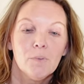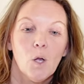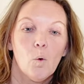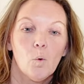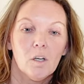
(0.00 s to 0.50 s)

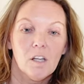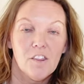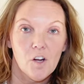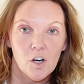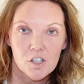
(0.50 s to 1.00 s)
or
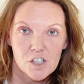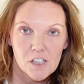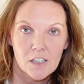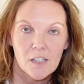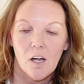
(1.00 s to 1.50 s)

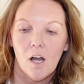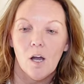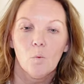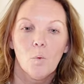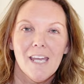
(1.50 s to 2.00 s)
lethargic,
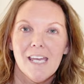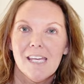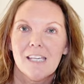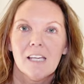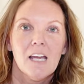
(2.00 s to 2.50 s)
uh,
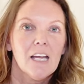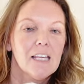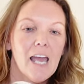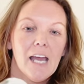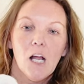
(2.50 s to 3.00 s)
weak,
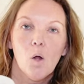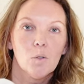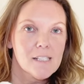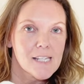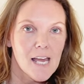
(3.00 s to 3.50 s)
can't hold
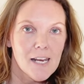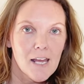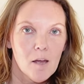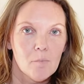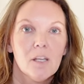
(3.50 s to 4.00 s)
its head
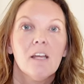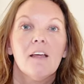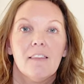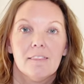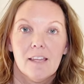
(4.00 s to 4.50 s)
up,
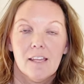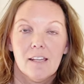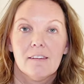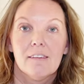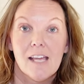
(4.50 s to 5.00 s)

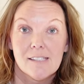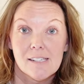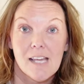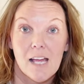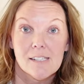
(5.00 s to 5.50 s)
then that's a
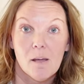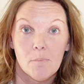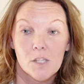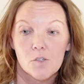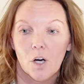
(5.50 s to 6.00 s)
sign
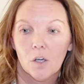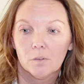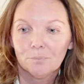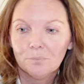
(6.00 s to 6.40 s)
something's wrong.